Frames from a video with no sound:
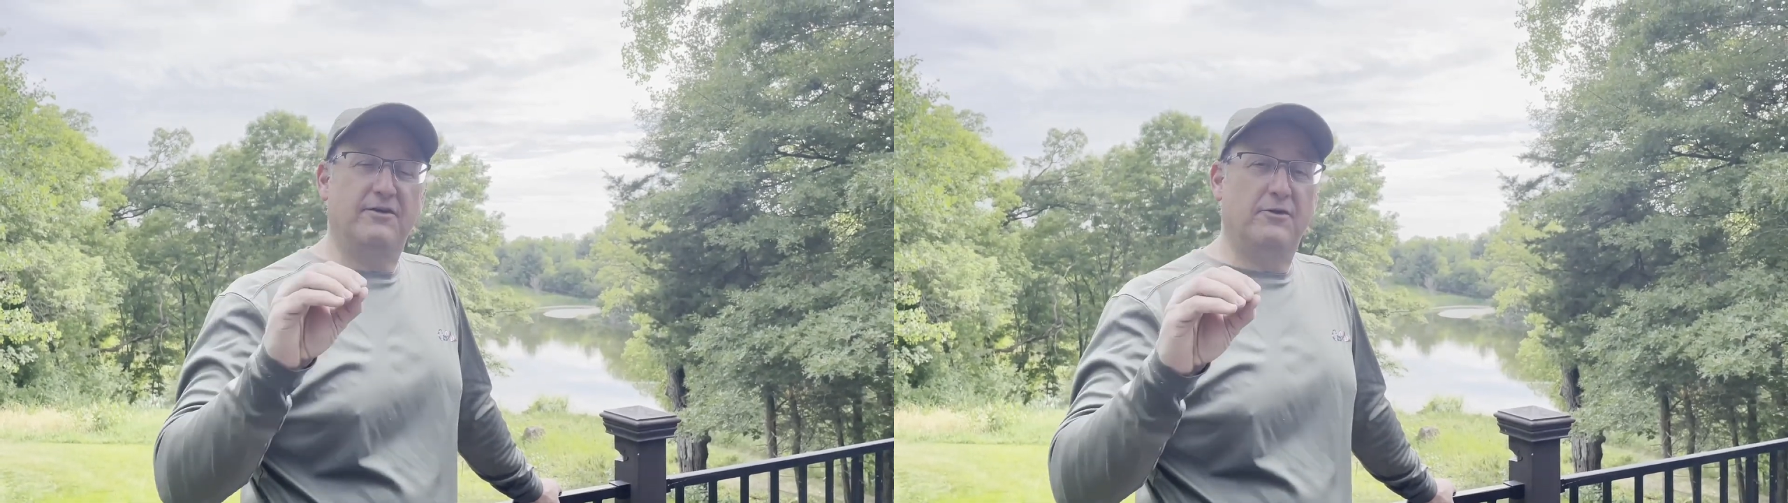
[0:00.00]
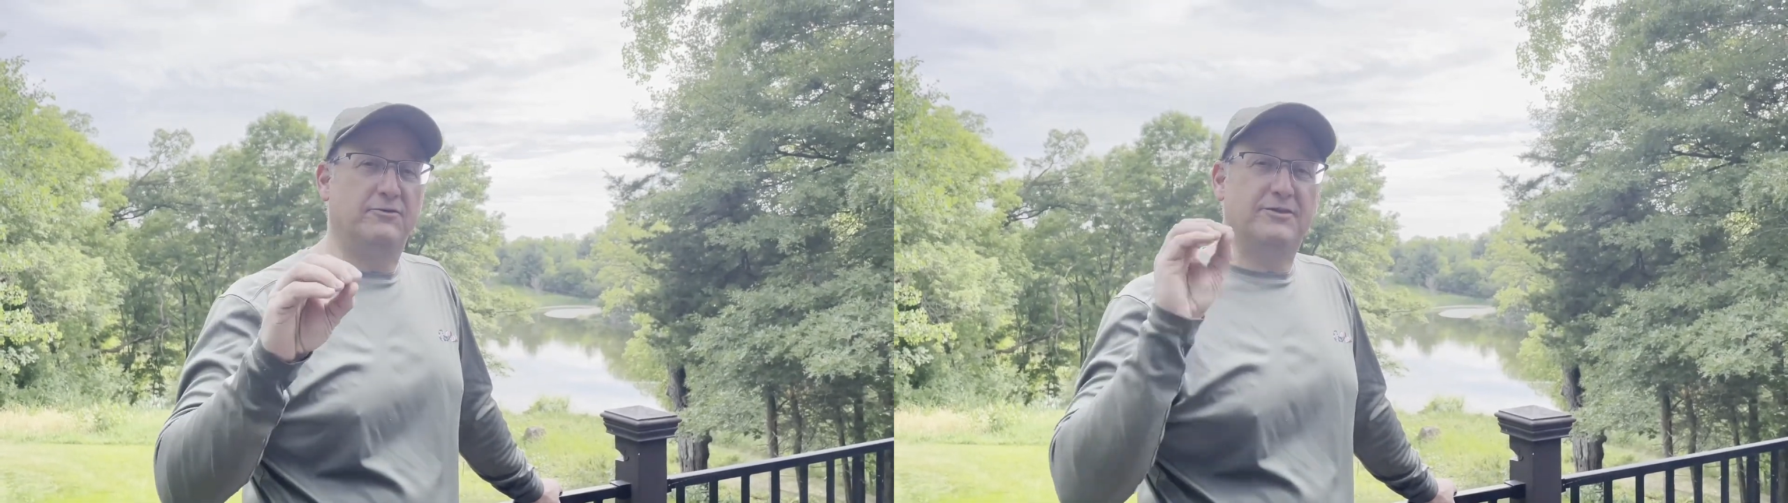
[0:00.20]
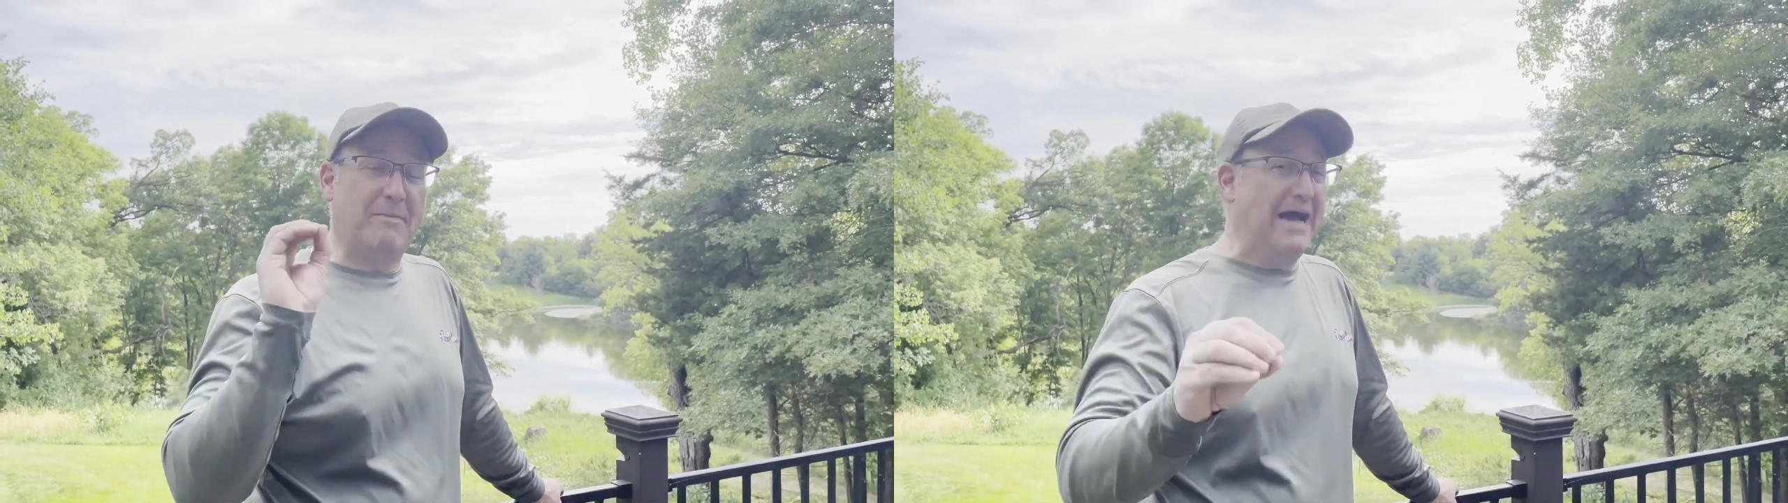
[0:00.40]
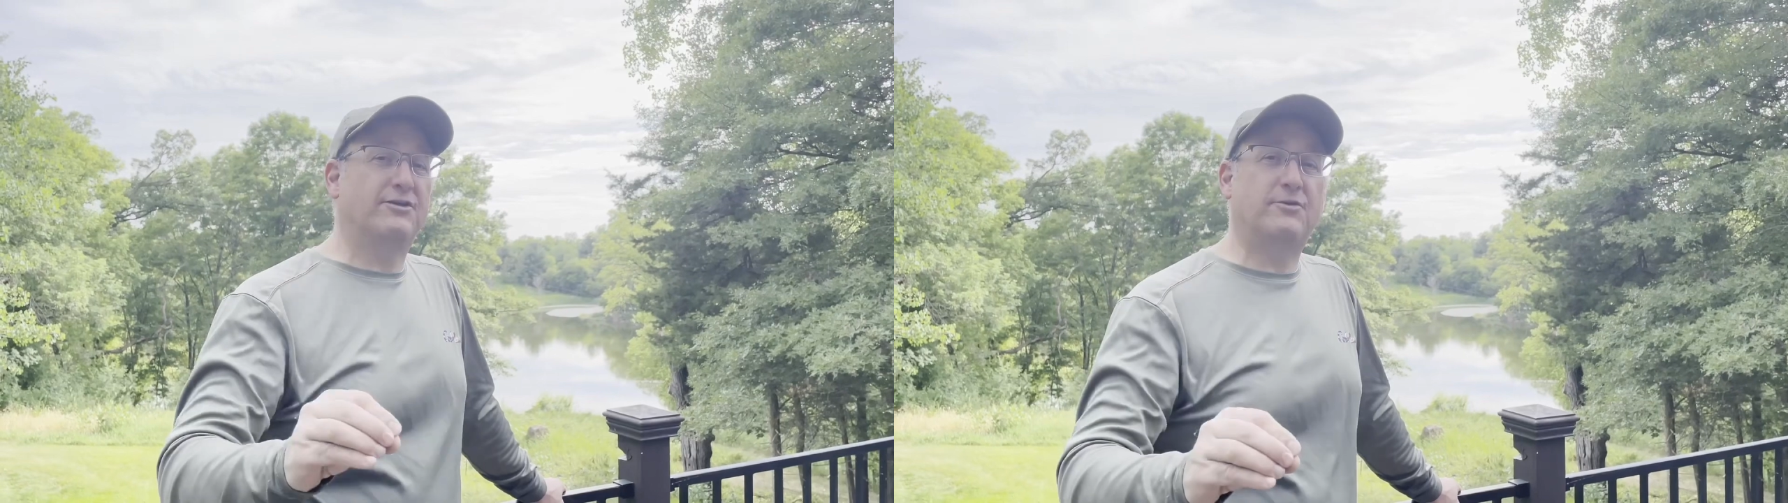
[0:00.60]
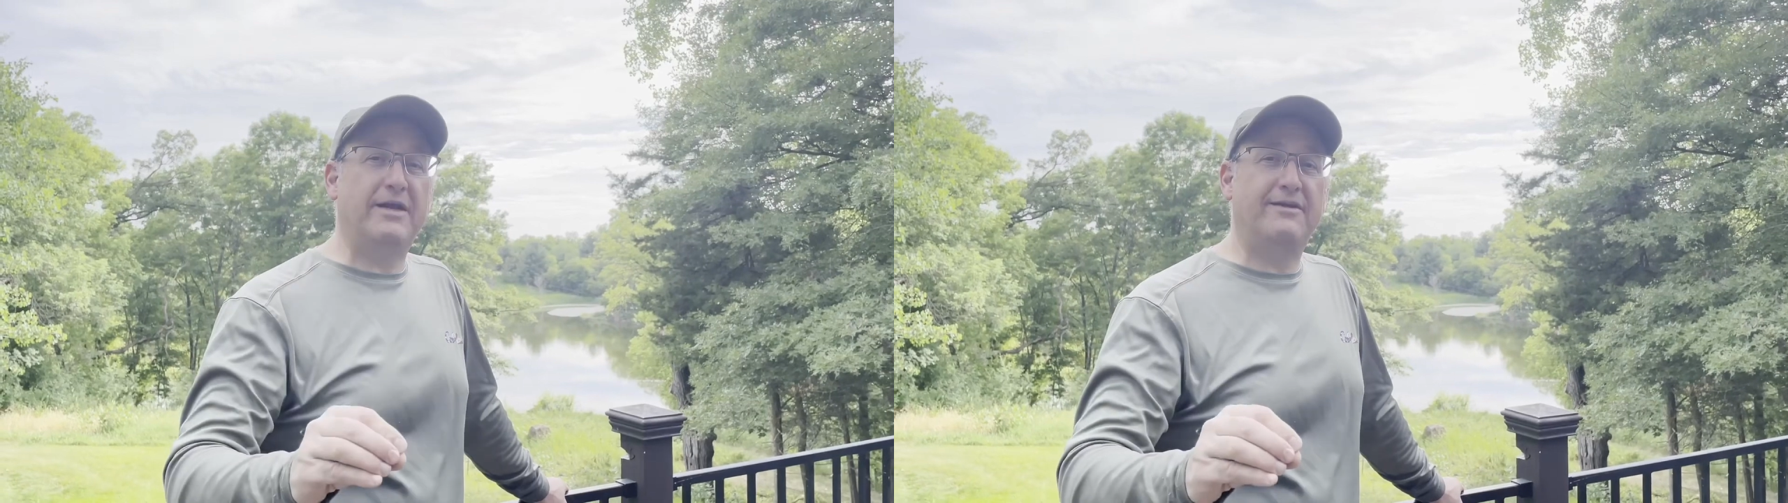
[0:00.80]
to
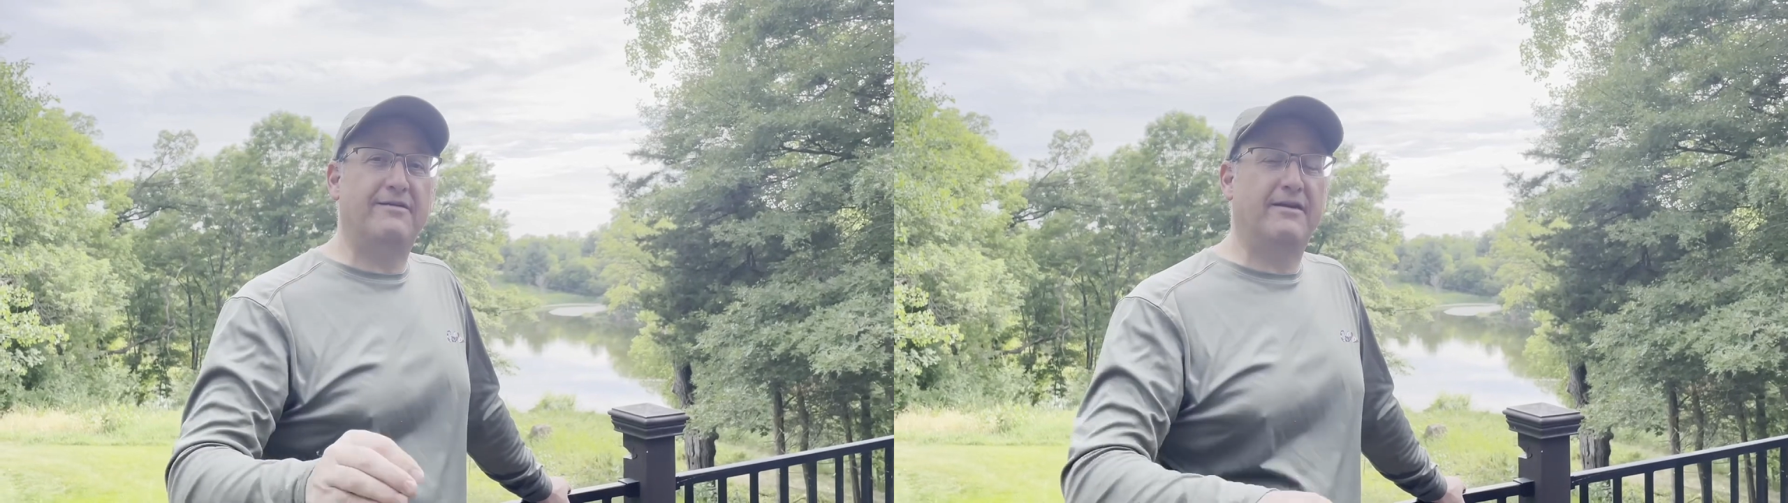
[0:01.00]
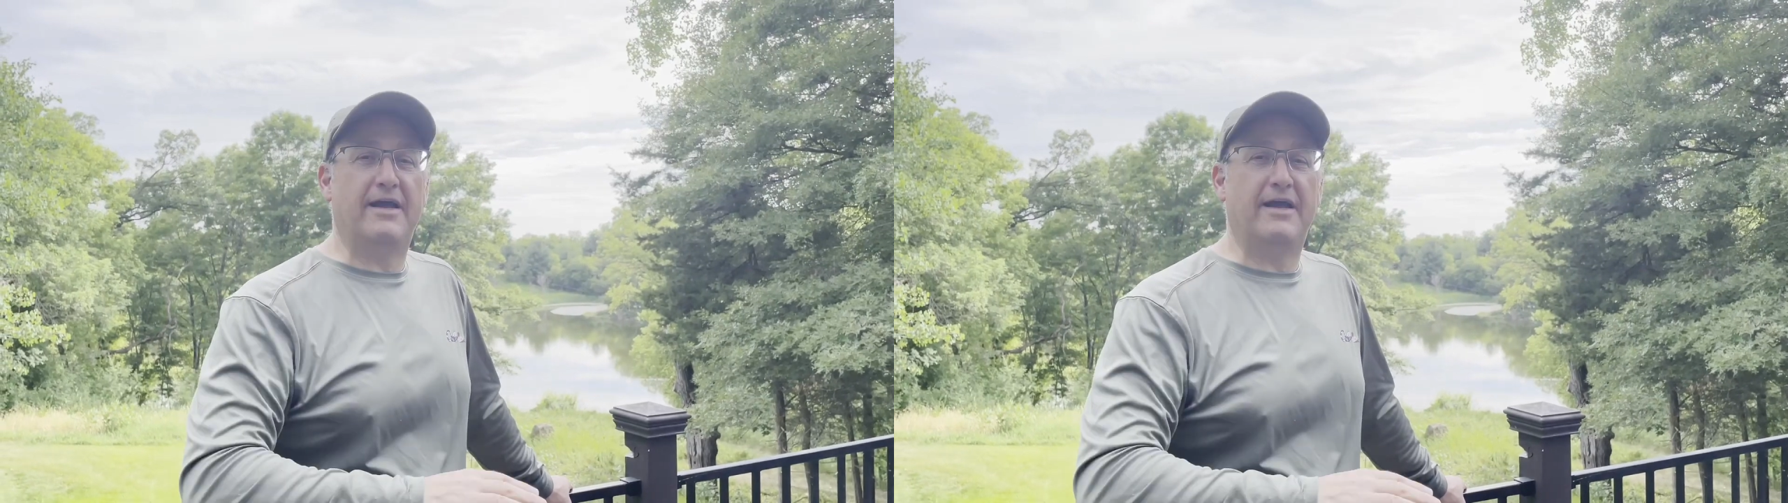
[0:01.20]
spot treat